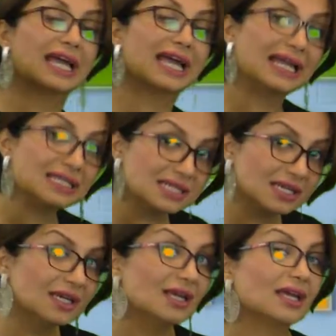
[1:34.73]
And
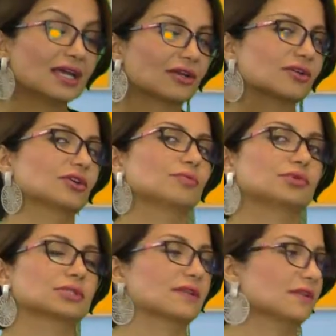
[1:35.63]
another
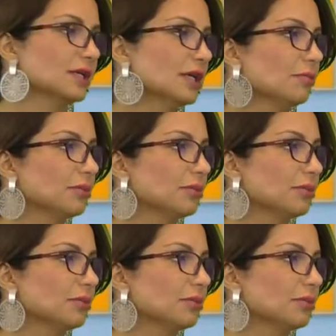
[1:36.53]
important thing,